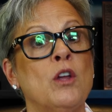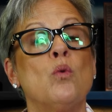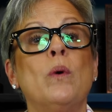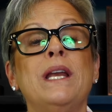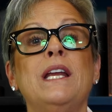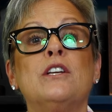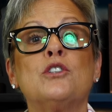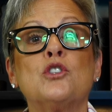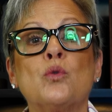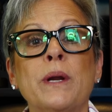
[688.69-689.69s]
We need to
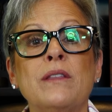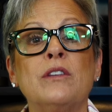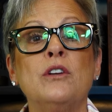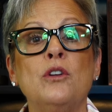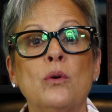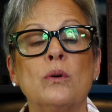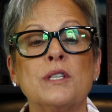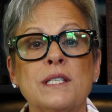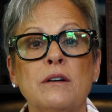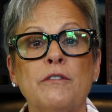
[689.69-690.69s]
strengthen your
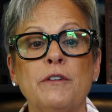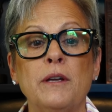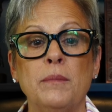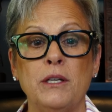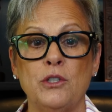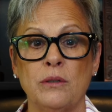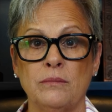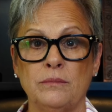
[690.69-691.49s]
self image,